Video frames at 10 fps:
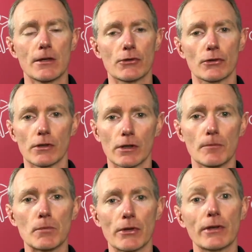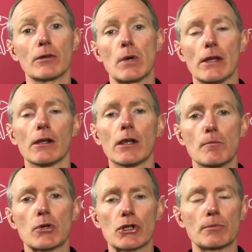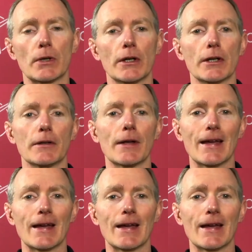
So think about the lumbar spine.